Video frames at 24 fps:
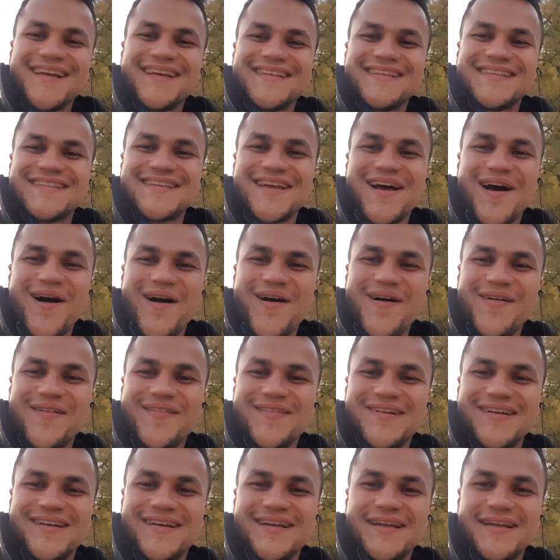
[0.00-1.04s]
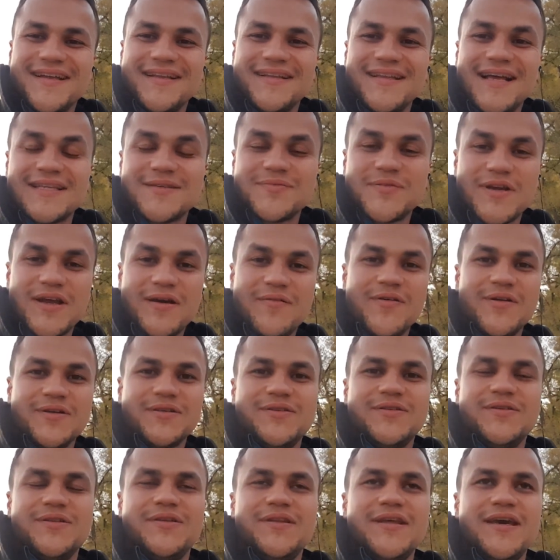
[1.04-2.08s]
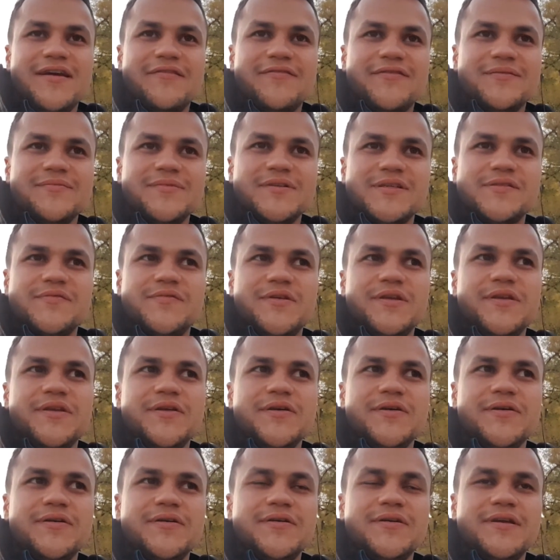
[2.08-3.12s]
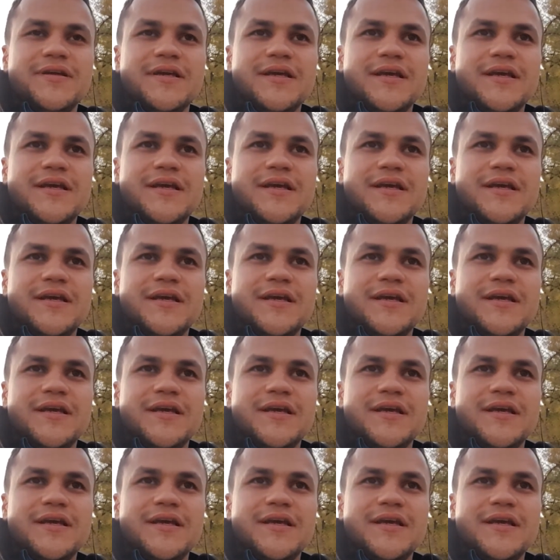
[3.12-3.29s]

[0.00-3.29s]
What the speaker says: So that's what I want you to take from this video.